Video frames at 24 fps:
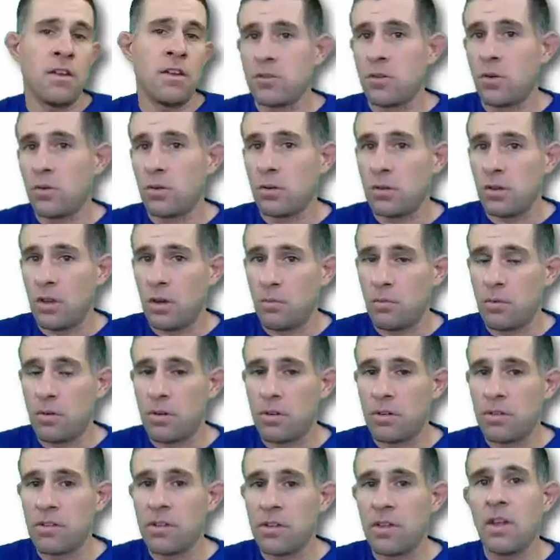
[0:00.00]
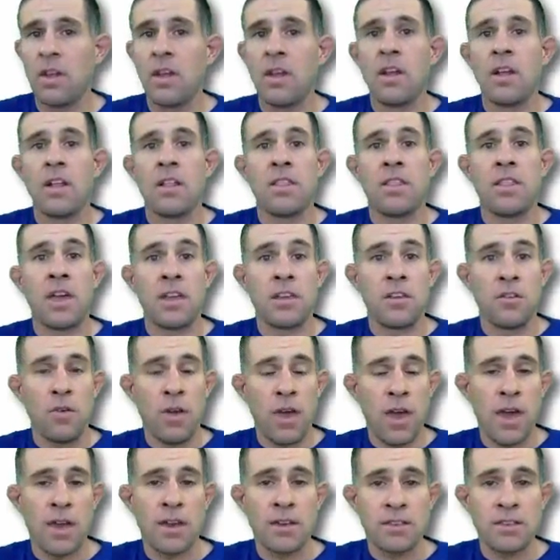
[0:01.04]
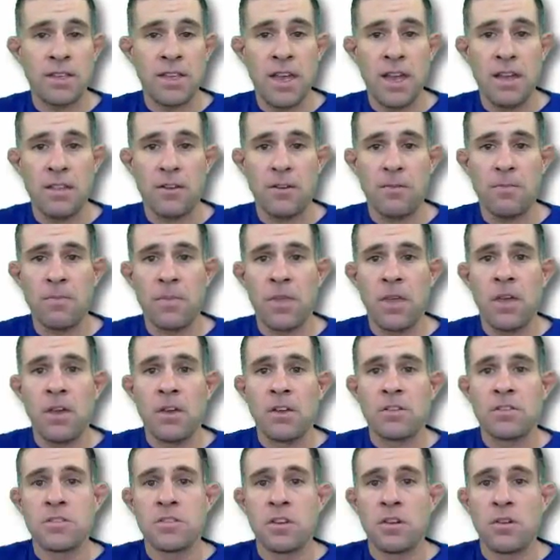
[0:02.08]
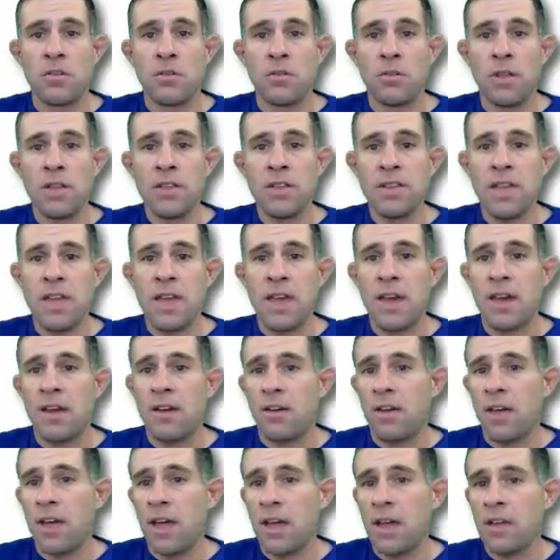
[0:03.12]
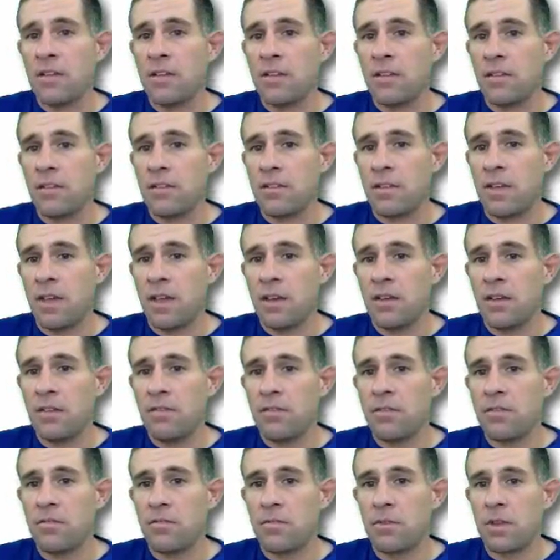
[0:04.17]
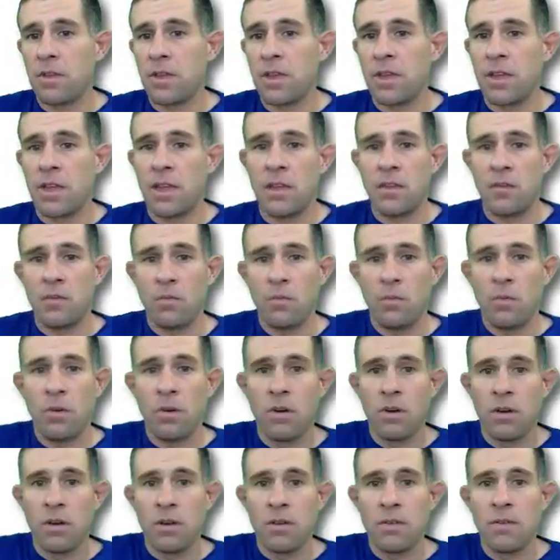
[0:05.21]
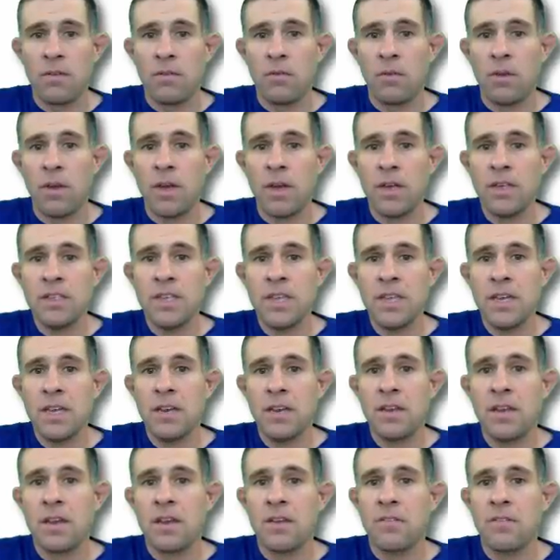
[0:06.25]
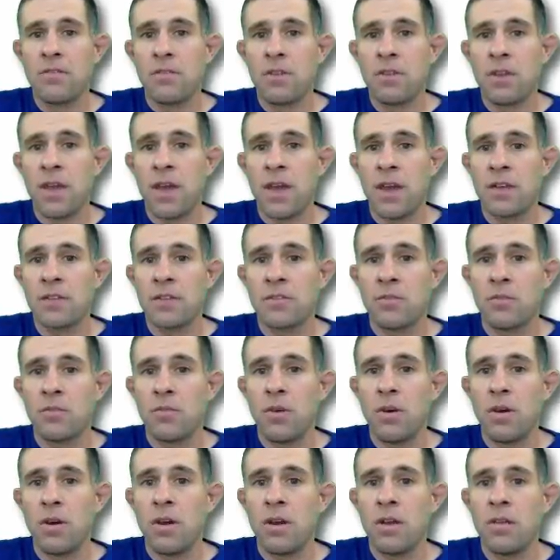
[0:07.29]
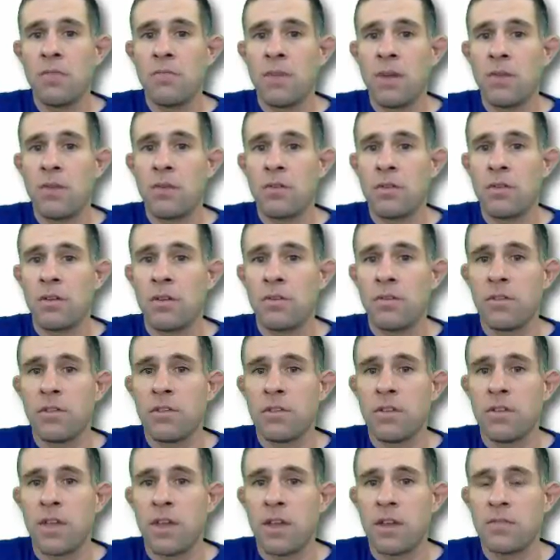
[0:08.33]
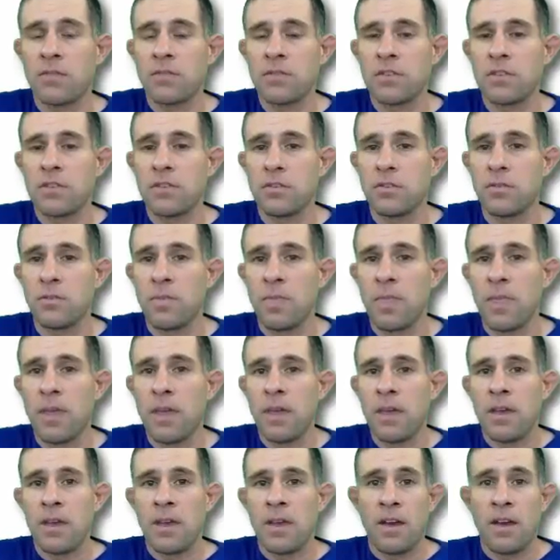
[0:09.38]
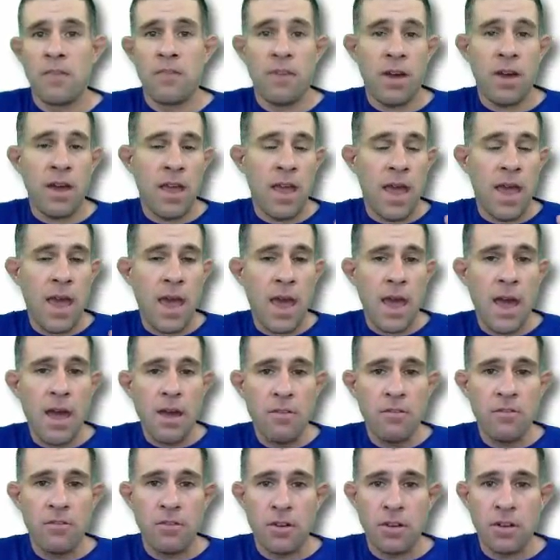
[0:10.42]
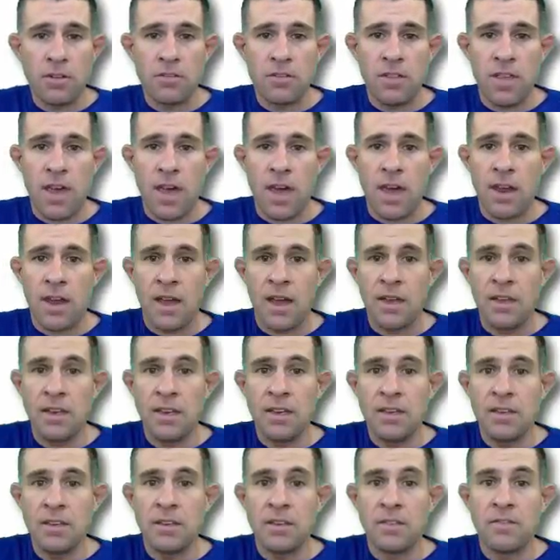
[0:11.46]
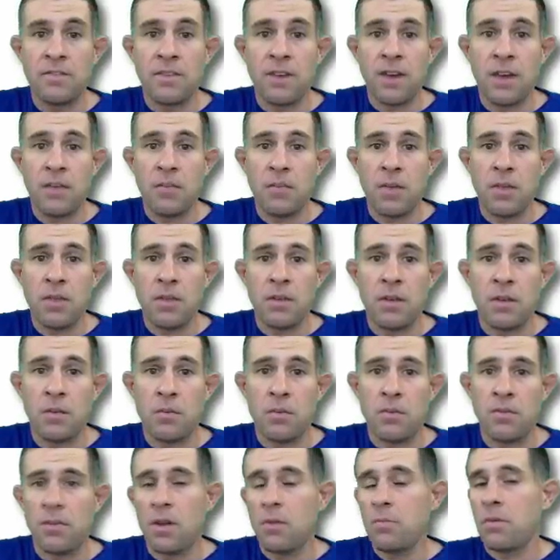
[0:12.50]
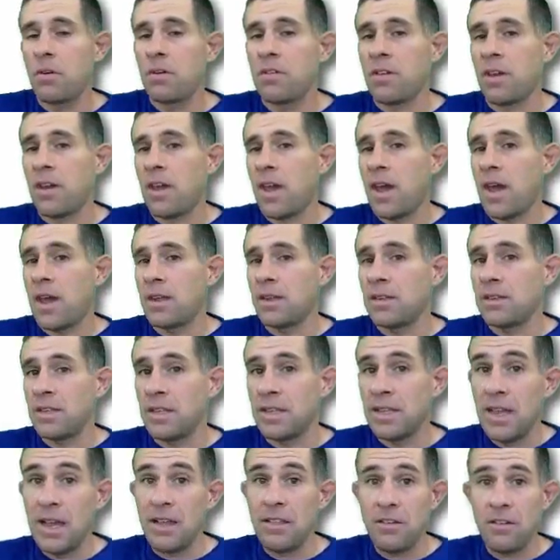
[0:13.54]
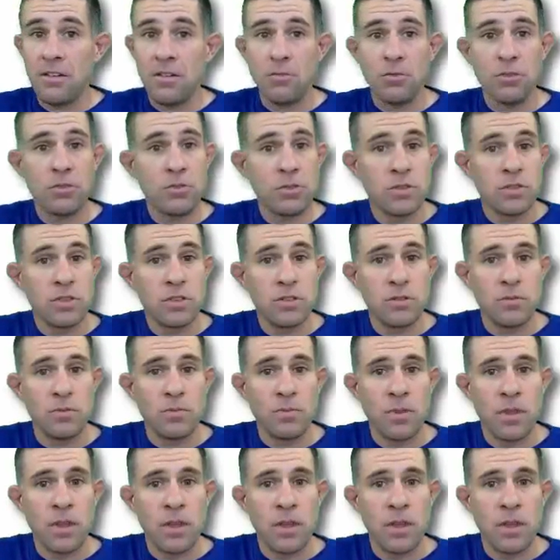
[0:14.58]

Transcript: total numbers that you added together. So let's add our X's, -3 and 1. When I take a -3 and add it to 1, my result is -2. Now if I average that, I need to divide by the number of numbers I added together, which was 2.